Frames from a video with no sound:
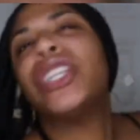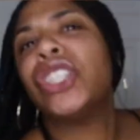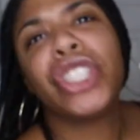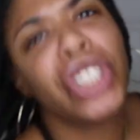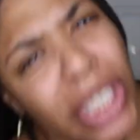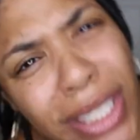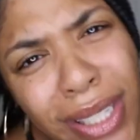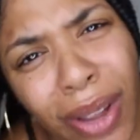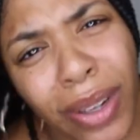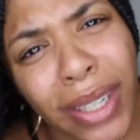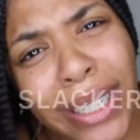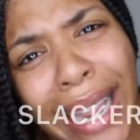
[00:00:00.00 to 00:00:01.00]
She's
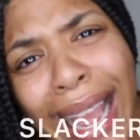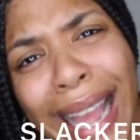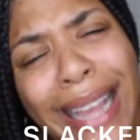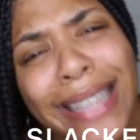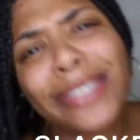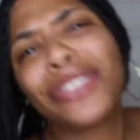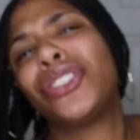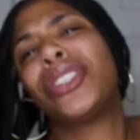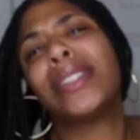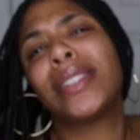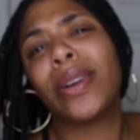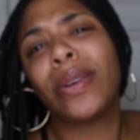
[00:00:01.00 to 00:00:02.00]
no good, guys.
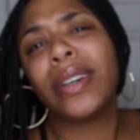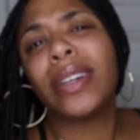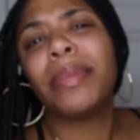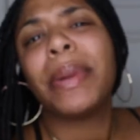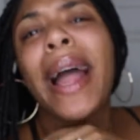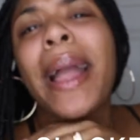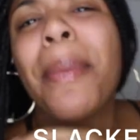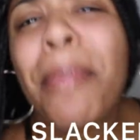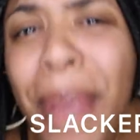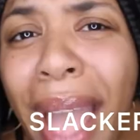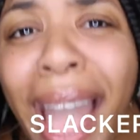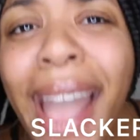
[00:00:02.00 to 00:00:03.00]
She's no good, but I am
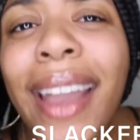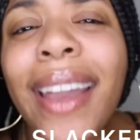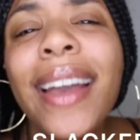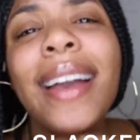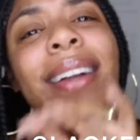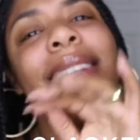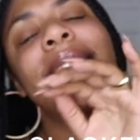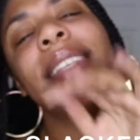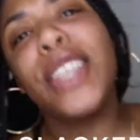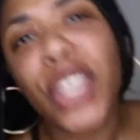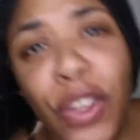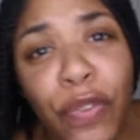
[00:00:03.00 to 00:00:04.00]
back to
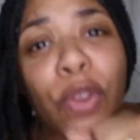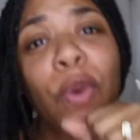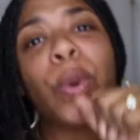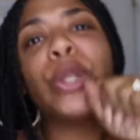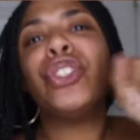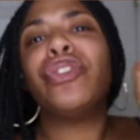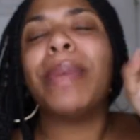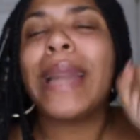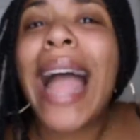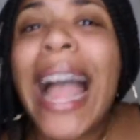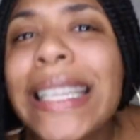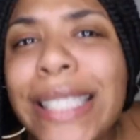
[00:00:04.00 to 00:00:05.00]
give you what you've been
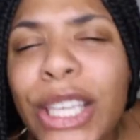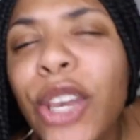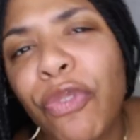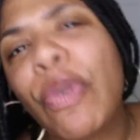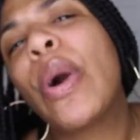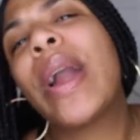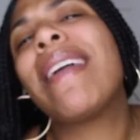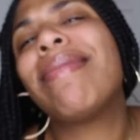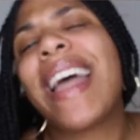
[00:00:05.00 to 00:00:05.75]
asking for, and